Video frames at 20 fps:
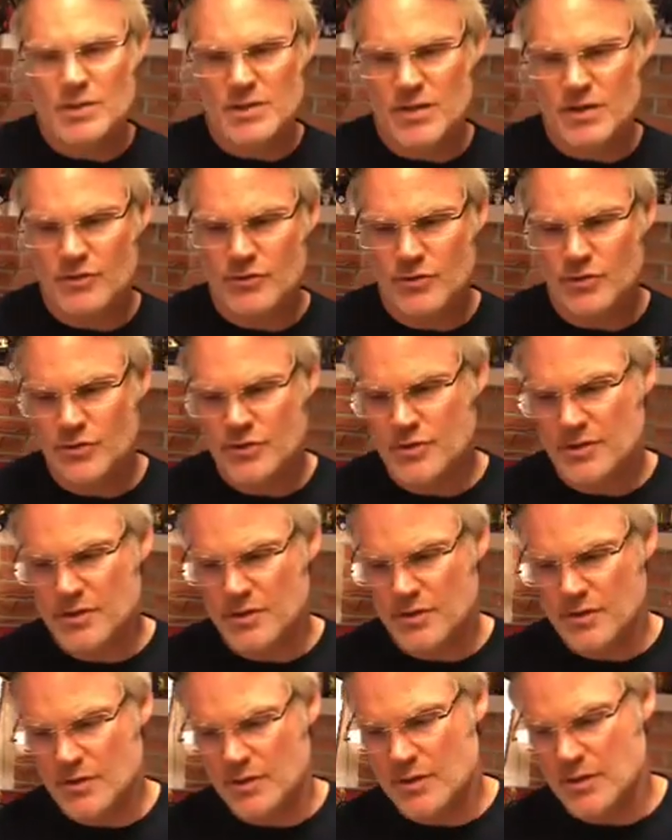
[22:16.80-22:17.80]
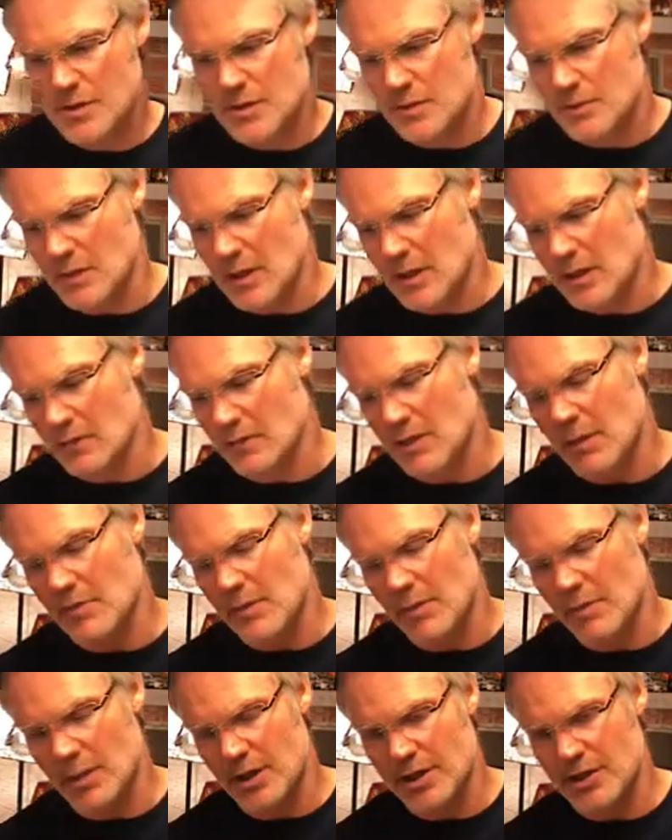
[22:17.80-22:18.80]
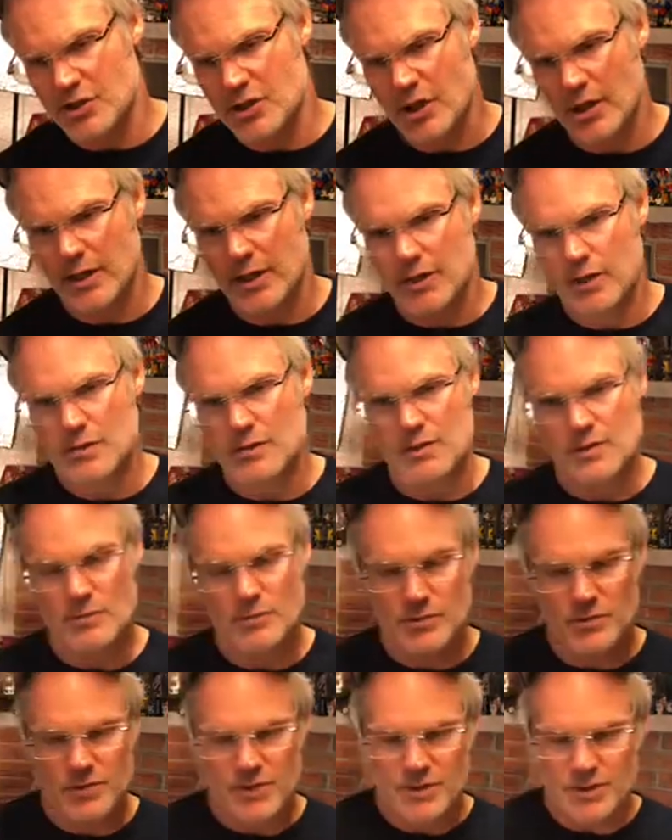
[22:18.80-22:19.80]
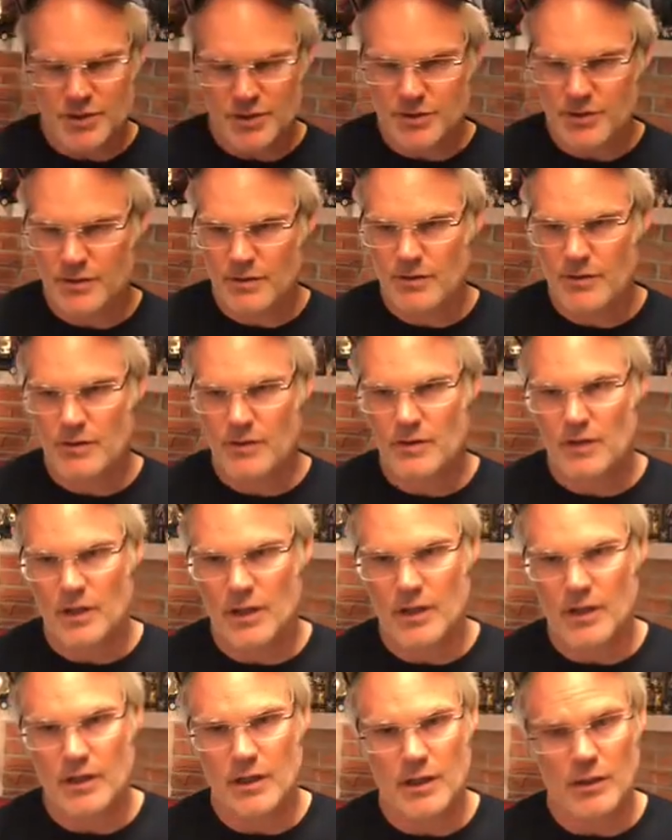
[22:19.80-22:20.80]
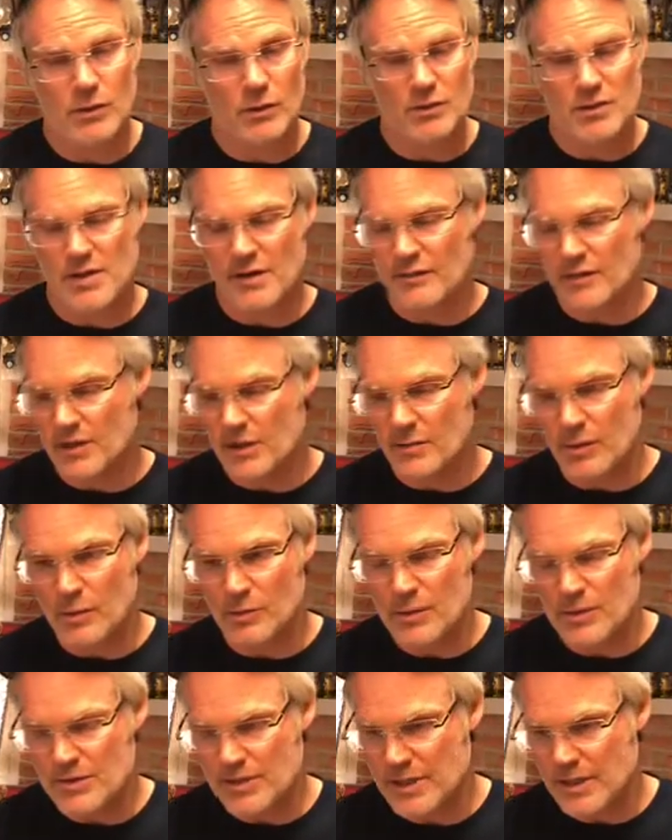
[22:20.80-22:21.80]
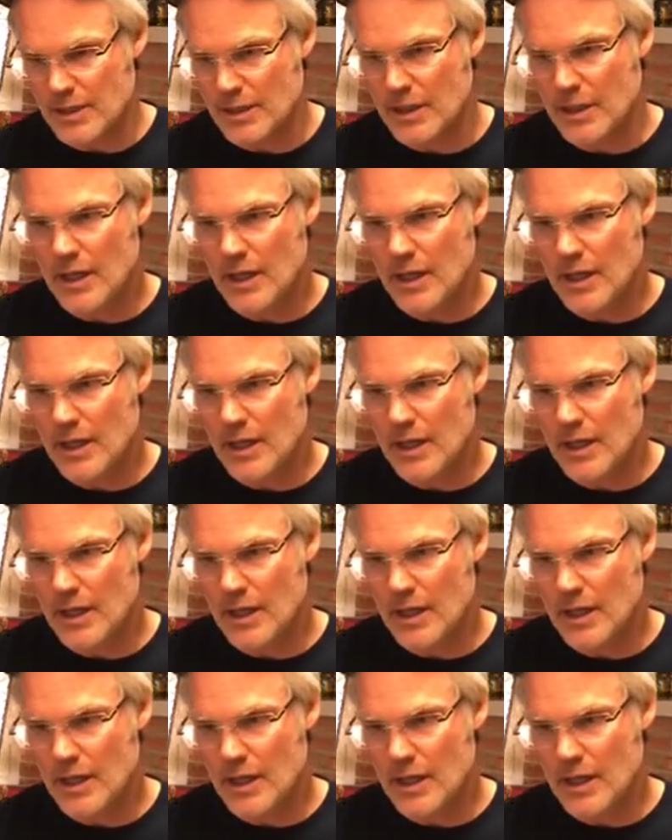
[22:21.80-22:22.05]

introduced to me by my buddy Johnny, who is a musician and, and knows everything about music.